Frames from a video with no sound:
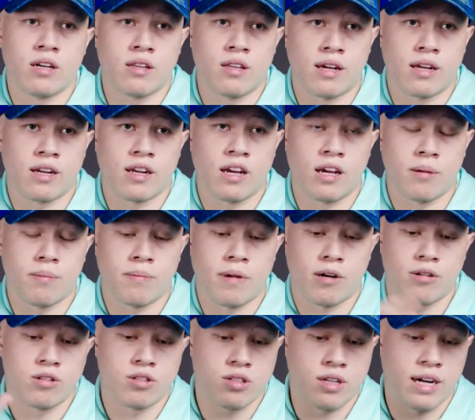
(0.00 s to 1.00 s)
that game
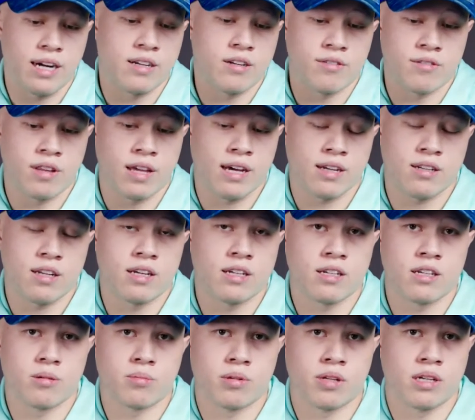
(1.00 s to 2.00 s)
outside of that
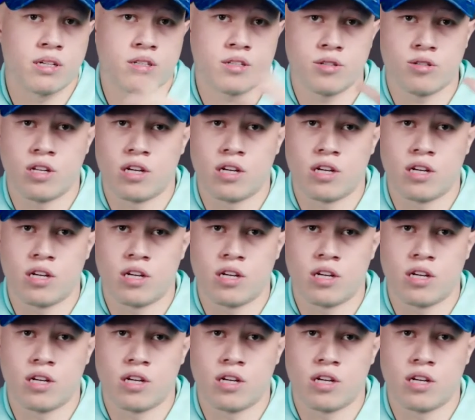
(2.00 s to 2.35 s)
taking place.